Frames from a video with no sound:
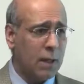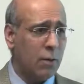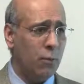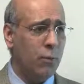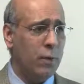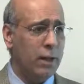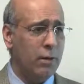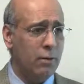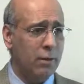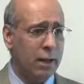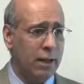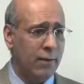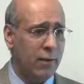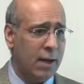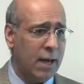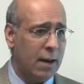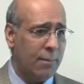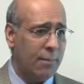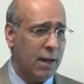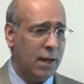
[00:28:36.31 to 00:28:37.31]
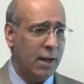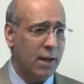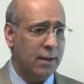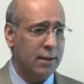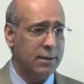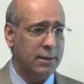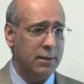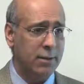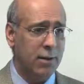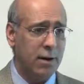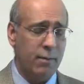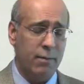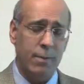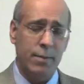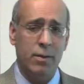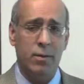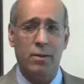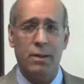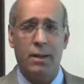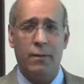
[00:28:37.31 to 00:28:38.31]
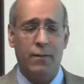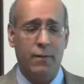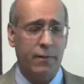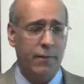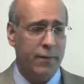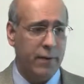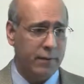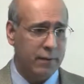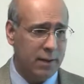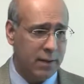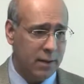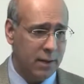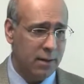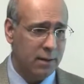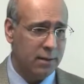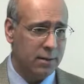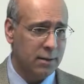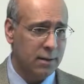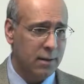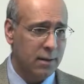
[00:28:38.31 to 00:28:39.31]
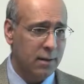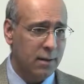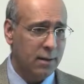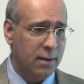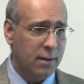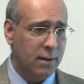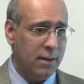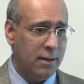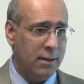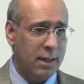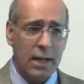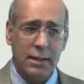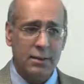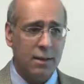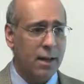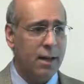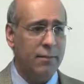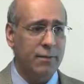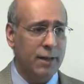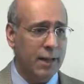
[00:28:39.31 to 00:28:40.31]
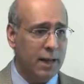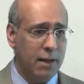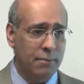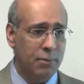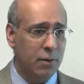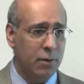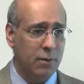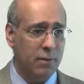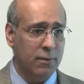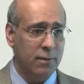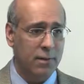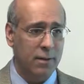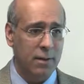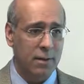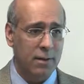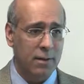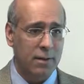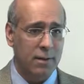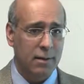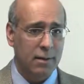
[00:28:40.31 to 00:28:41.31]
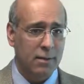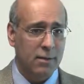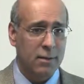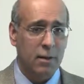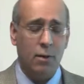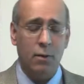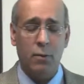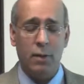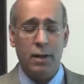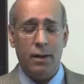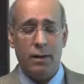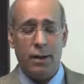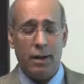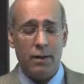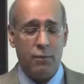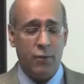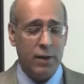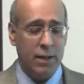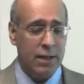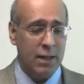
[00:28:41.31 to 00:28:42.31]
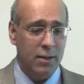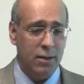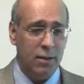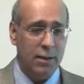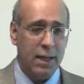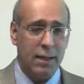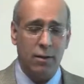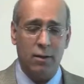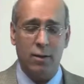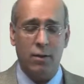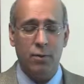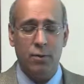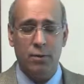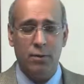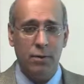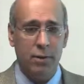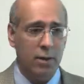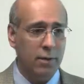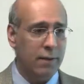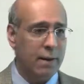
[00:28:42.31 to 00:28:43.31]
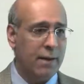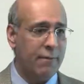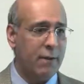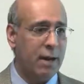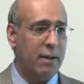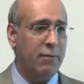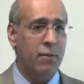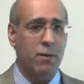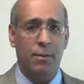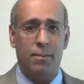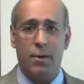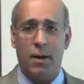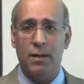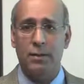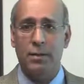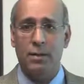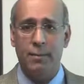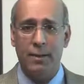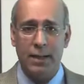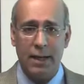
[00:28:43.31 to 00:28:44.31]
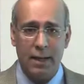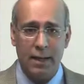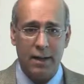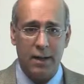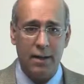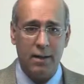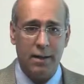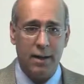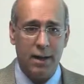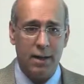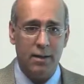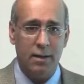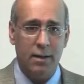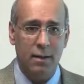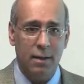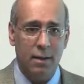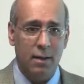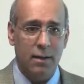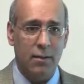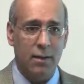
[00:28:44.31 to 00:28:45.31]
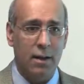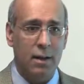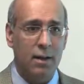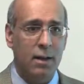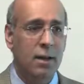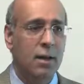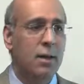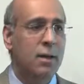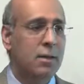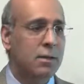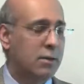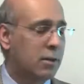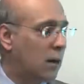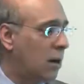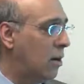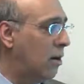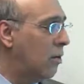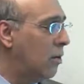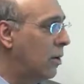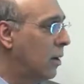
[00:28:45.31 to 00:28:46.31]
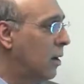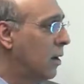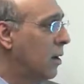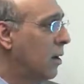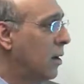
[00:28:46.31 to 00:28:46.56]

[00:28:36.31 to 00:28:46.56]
we will give you antibiotics in your eye. We've been doing that for 50 years. That's not FDA approved. So if we didn't do that though, you would, you know, you'd have an eye full of pus and it'd be taken out of your head, right? So,